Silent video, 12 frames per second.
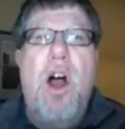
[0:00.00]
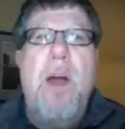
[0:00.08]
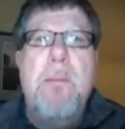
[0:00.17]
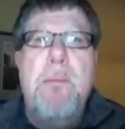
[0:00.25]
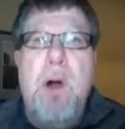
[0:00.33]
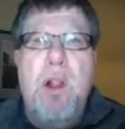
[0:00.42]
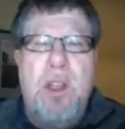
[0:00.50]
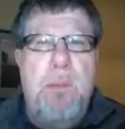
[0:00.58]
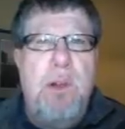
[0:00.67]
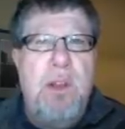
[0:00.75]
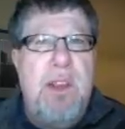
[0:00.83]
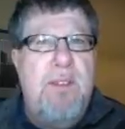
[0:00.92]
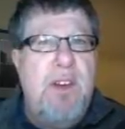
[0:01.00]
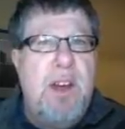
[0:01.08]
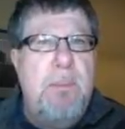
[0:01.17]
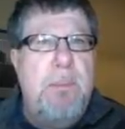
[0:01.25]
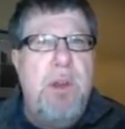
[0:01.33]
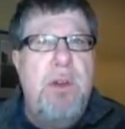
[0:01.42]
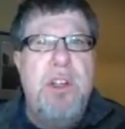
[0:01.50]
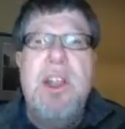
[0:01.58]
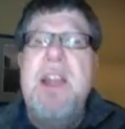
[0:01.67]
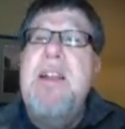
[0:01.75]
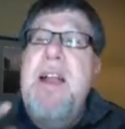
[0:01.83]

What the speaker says: on multiple different computers.